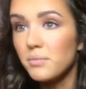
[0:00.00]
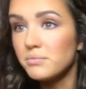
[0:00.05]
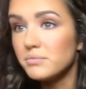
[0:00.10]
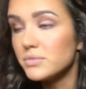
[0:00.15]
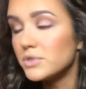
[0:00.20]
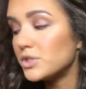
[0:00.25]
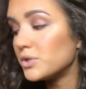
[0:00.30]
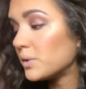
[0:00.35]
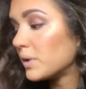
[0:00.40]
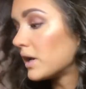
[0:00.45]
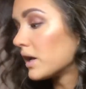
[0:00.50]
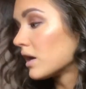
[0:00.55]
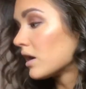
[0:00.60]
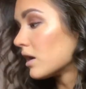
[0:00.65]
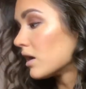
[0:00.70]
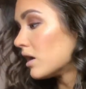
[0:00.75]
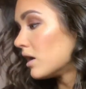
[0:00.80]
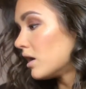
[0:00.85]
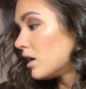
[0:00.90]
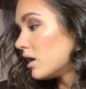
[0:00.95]
I'm doing
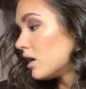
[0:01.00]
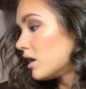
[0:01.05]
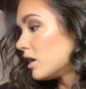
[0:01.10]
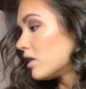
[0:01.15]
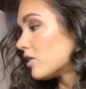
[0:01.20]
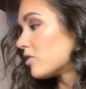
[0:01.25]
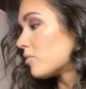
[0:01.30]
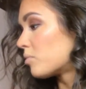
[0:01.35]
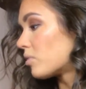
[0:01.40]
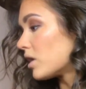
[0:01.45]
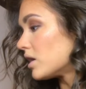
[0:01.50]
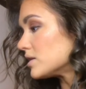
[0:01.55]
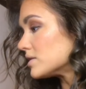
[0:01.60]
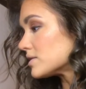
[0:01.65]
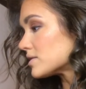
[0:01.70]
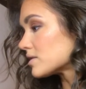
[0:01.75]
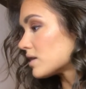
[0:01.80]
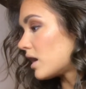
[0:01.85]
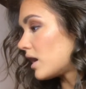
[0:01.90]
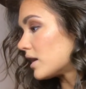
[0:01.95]
the
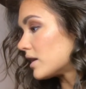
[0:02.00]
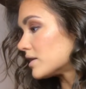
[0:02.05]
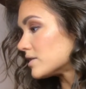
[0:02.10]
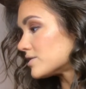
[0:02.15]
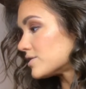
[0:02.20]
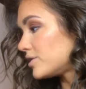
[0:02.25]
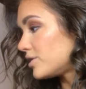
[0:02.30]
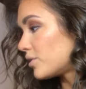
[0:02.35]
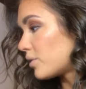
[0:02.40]
Bronze Godess.